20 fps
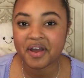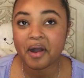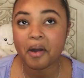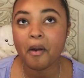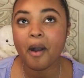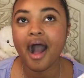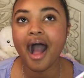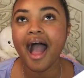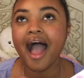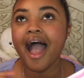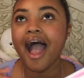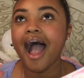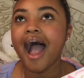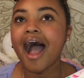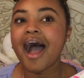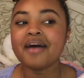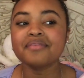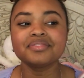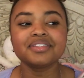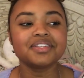know, I
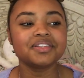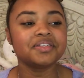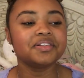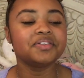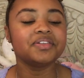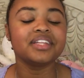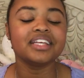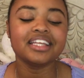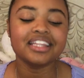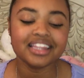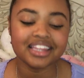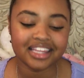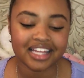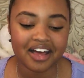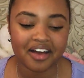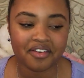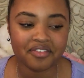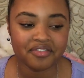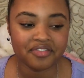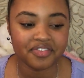absolutely
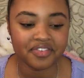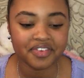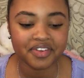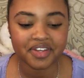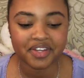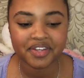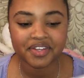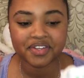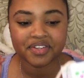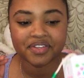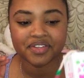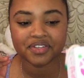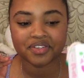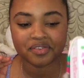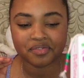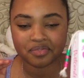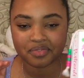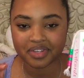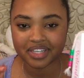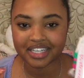love
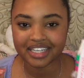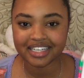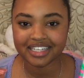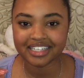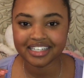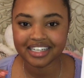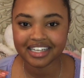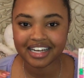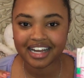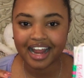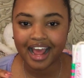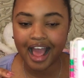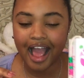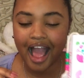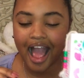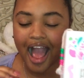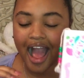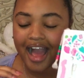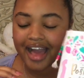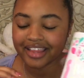to read.
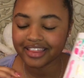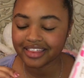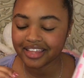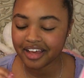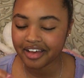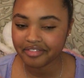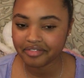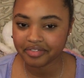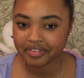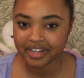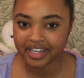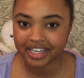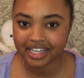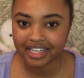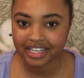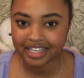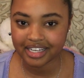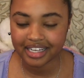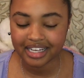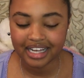I love
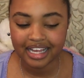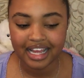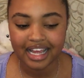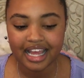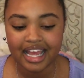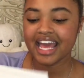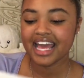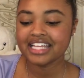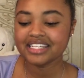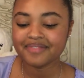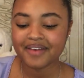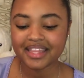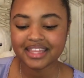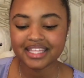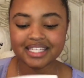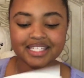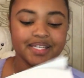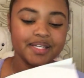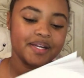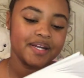reading. It's about
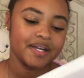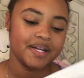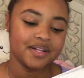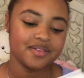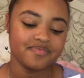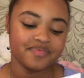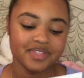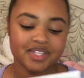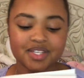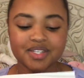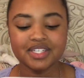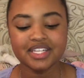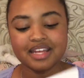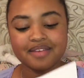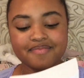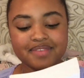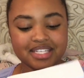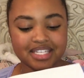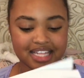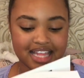this girl whose
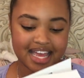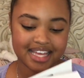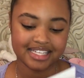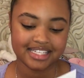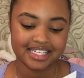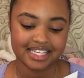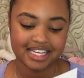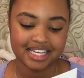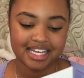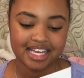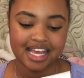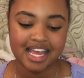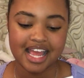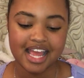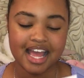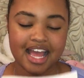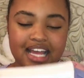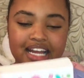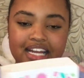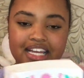name is Lexi.
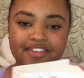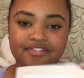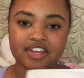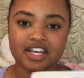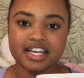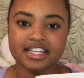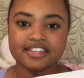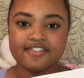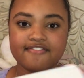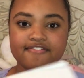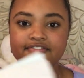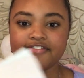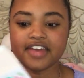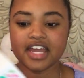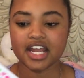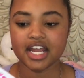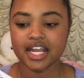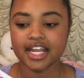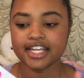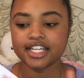I'm gonna give you guys a
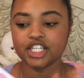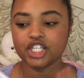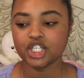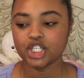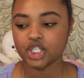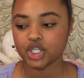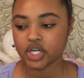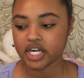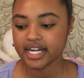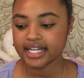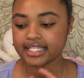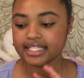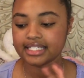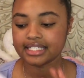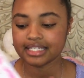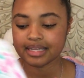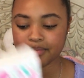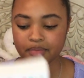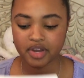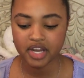very short
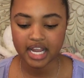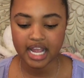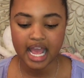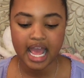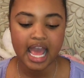summary.